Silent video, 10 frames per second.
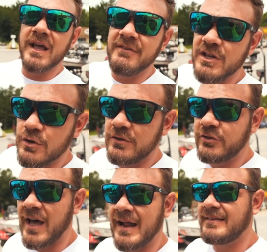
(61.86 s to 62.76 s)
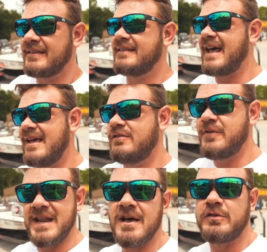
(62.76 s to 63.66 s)
wanna give a huge shout out to today's
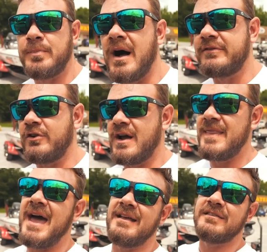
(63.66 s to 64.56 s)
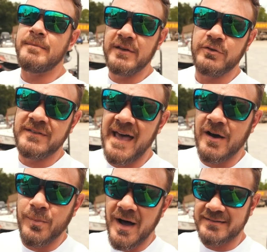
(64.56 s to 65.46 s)
video sponsor and that is Mystery
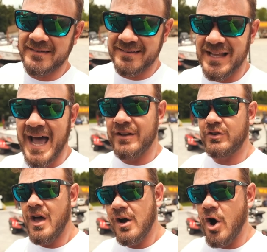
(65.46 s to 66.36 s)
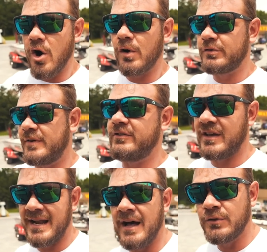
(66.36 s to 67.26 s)
Tackle Box slash Karl's
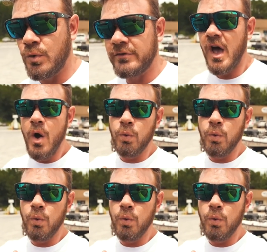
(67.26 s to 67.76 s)
Fishing and Outdoors.